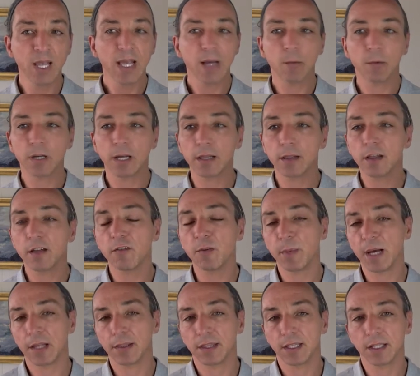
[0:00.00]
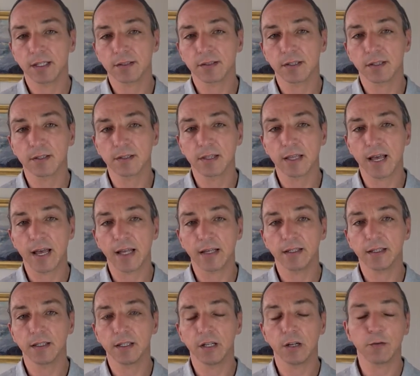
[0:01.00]
And what I love about this is
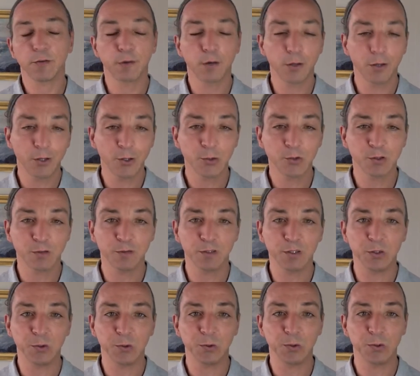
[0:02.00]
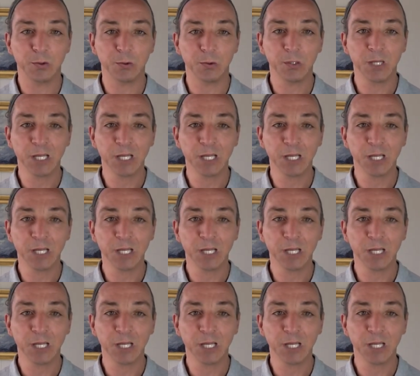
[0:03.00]
that, for those of you who